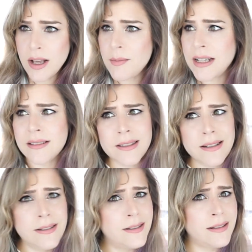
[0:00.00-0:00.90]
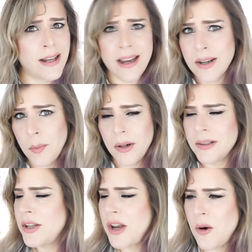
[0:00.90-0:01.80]
I mean, sustainable,
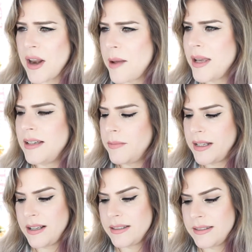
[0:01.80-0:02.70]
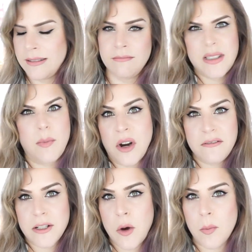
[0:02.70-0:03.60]
you know what I mean? Because it's a bar of
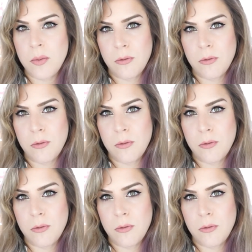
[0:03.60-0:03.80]
soap.